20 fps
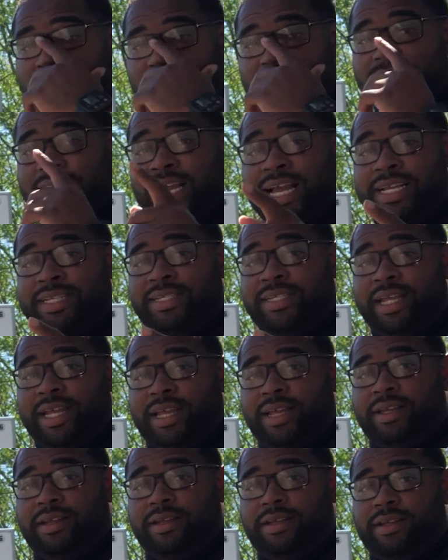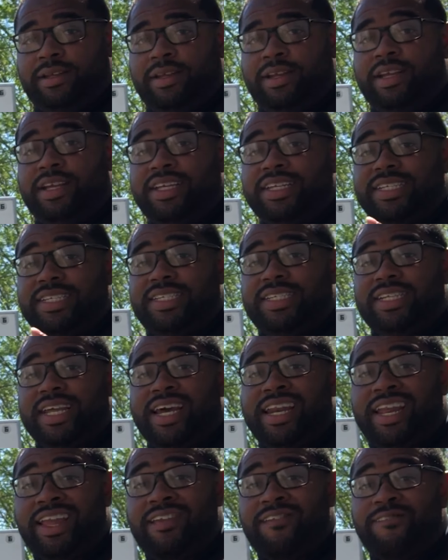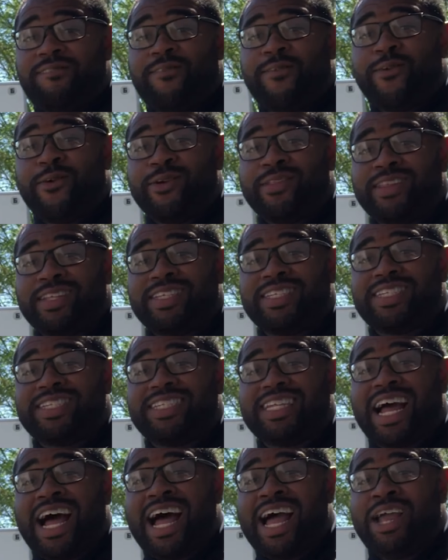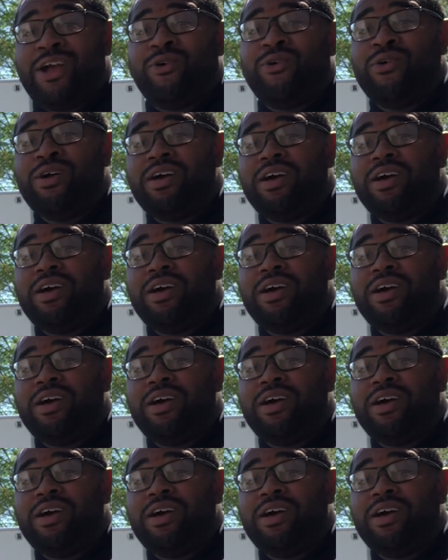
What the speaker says: the next thing, study for the style